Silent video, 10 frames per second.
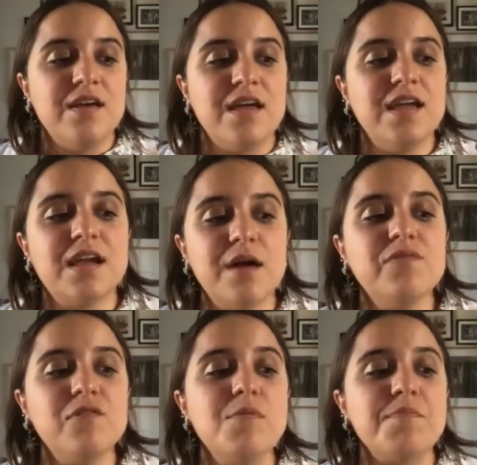it comes
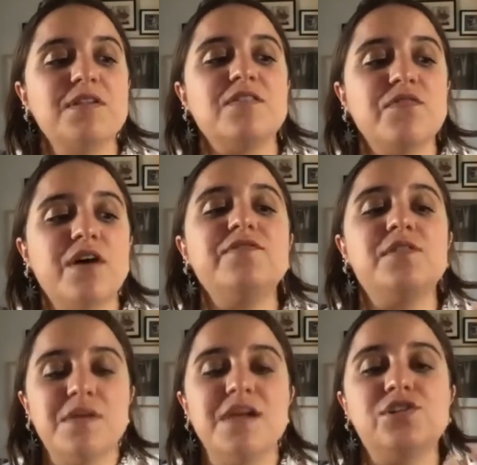from a place of love to
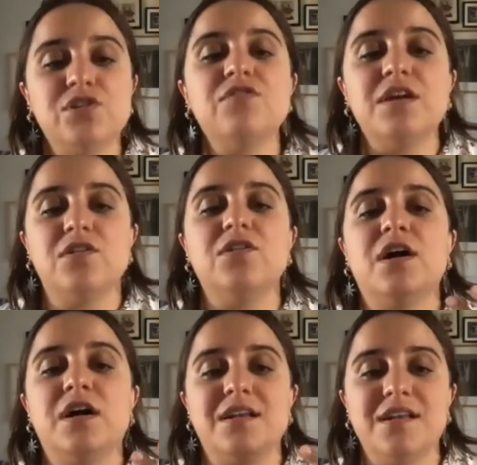make sure that you're
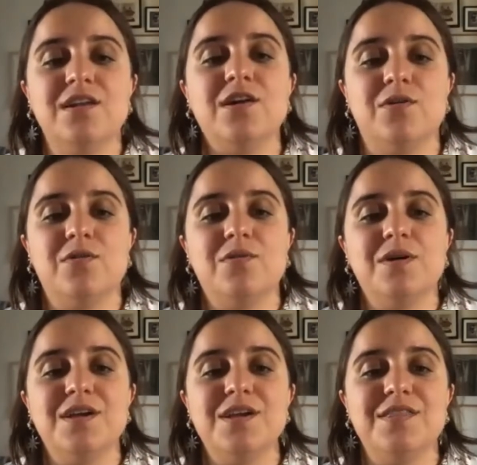not, you know,
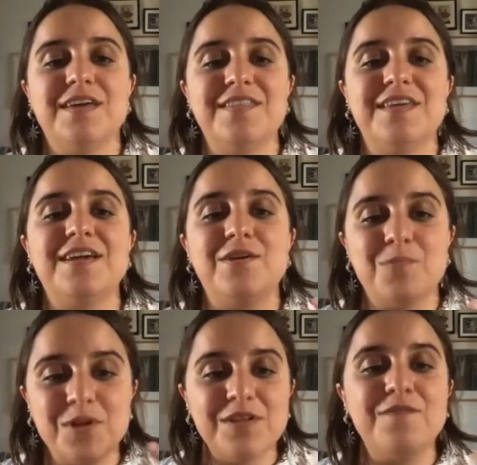that you're
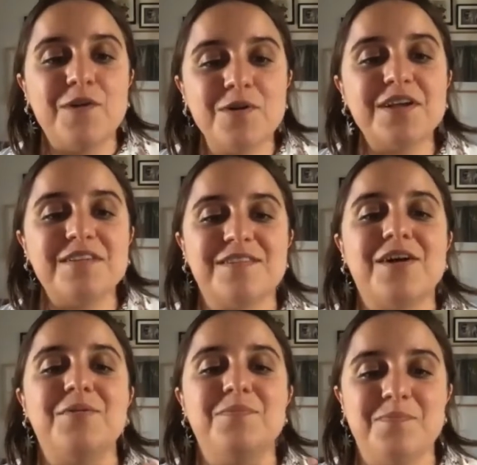really focused
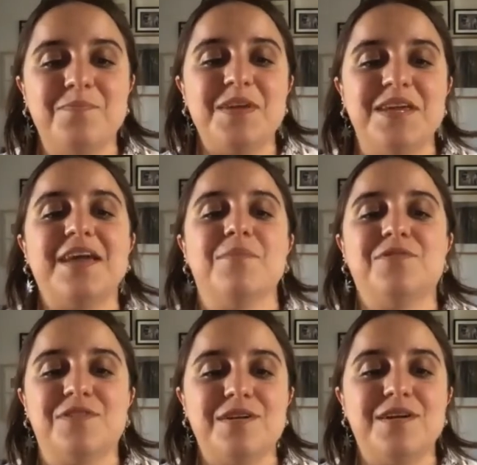on being able
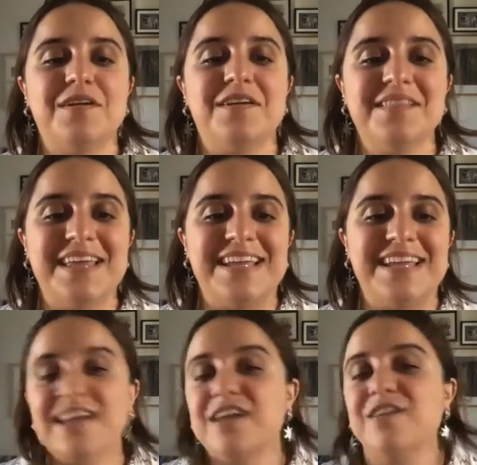to like
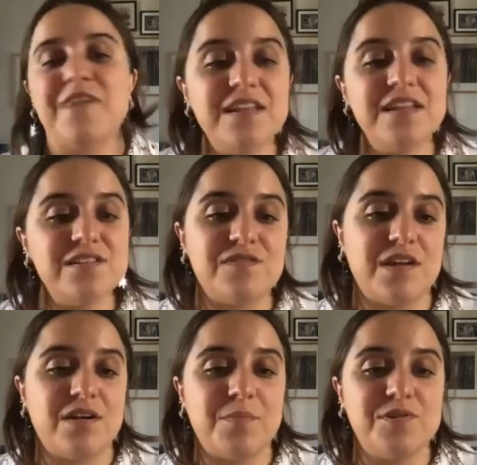take advantage of
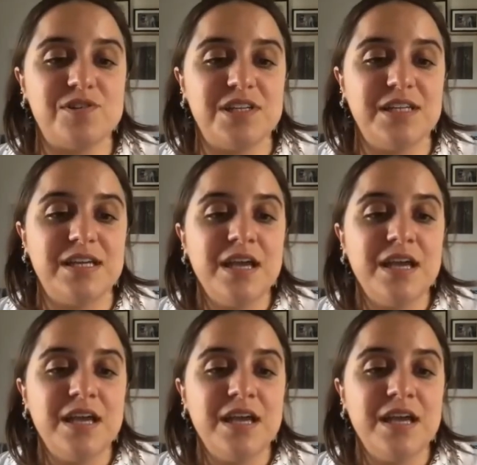that opportunity.